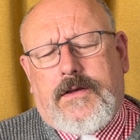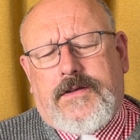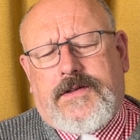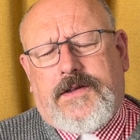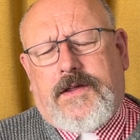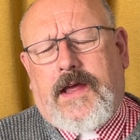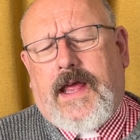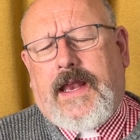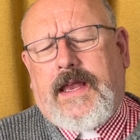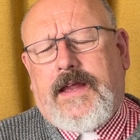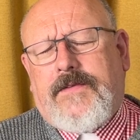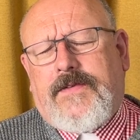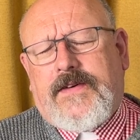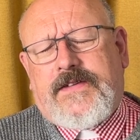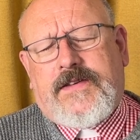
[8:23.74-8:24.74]
so that any
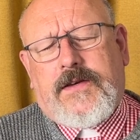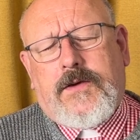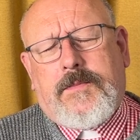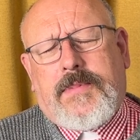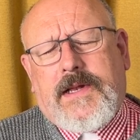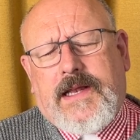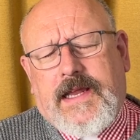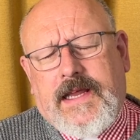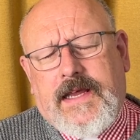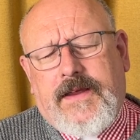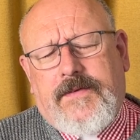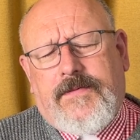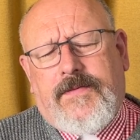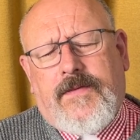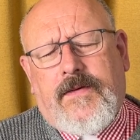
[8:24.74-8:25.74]
of us who
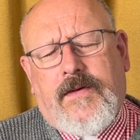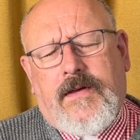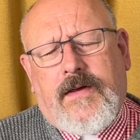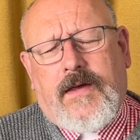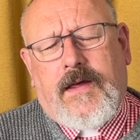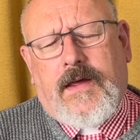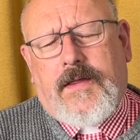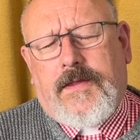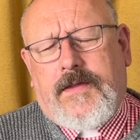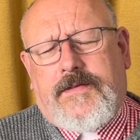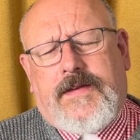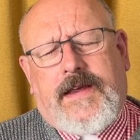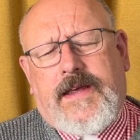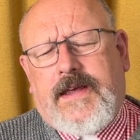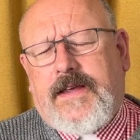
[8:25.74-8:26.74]
believe that
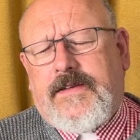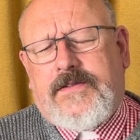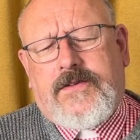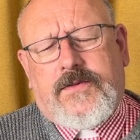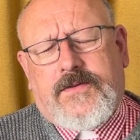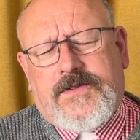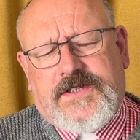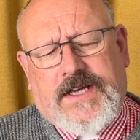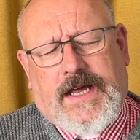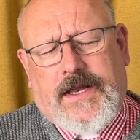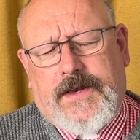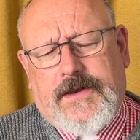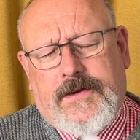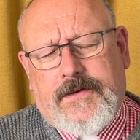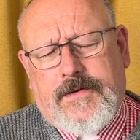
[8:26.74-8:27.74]
He is your Son